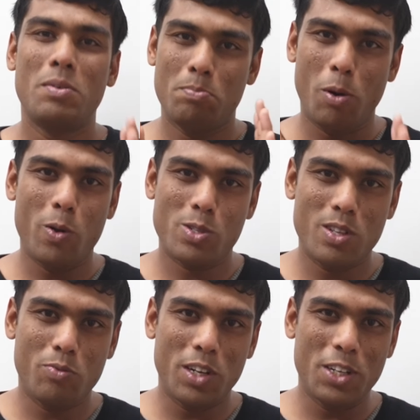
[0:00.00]
Pause the
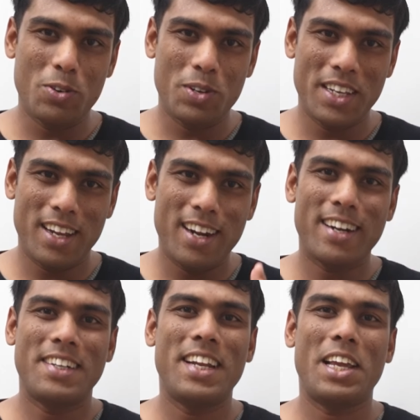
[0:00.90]
video
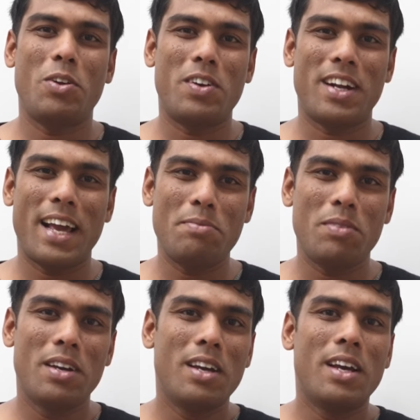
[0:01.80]
here, take your
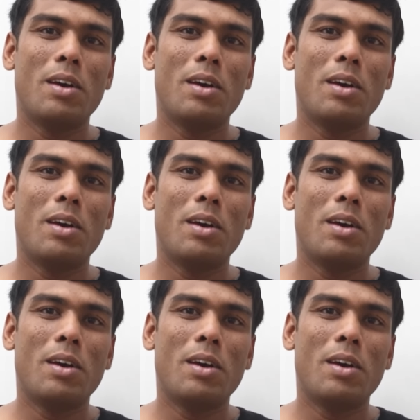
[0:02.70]
time,